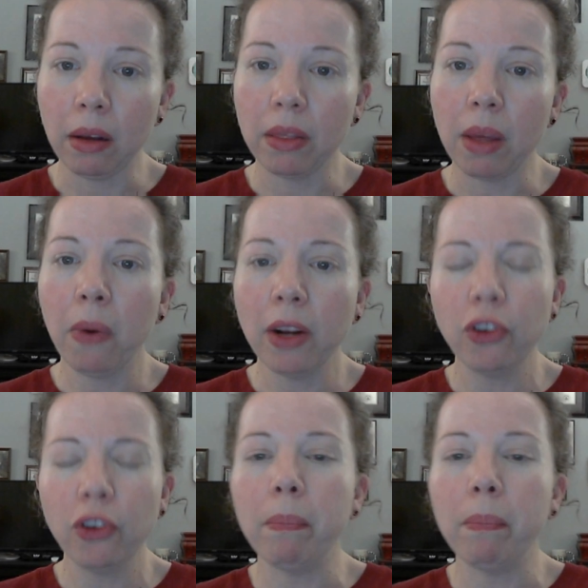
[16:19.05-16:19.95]

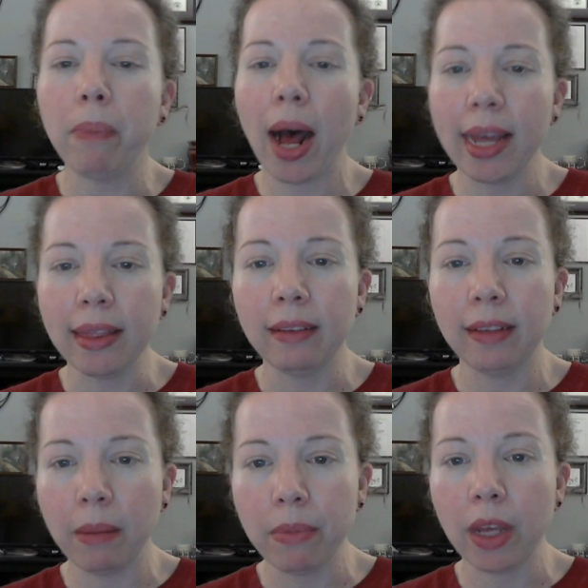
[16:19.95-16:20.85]
the
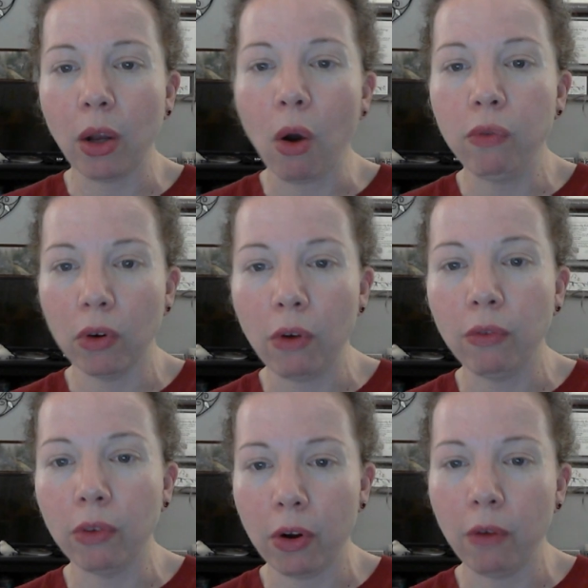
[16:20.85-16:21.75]
same thing over and
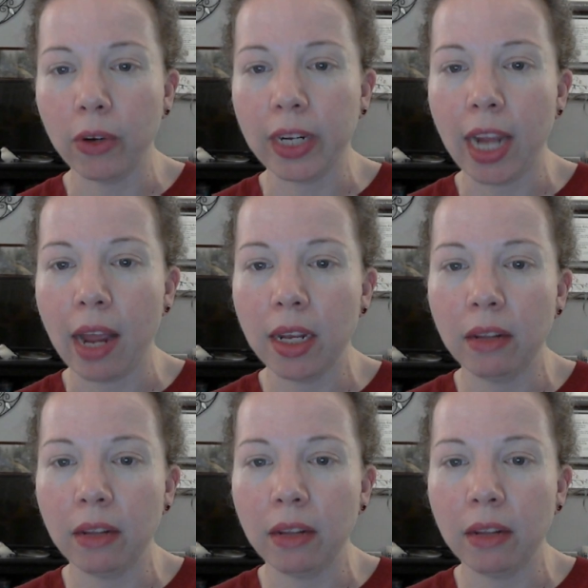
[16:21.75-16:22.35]
over and over again.